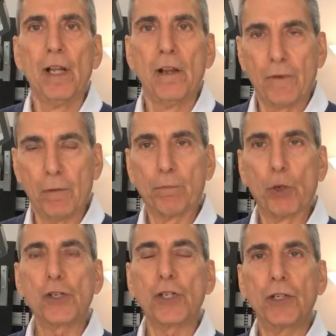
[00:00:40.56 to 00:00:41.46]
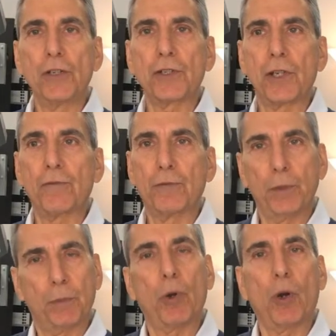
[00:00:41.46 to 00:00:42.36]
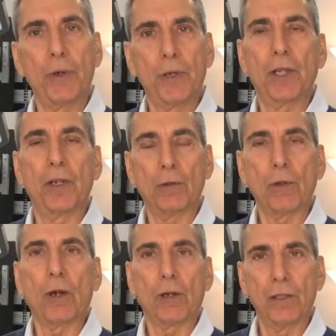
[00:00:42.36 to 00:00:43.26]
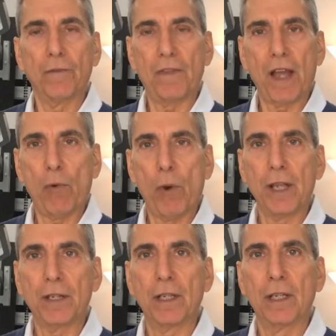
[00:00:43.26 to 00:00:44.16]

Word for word: right, from pushing yourself to the point where you can no longer lift that weight. Within just a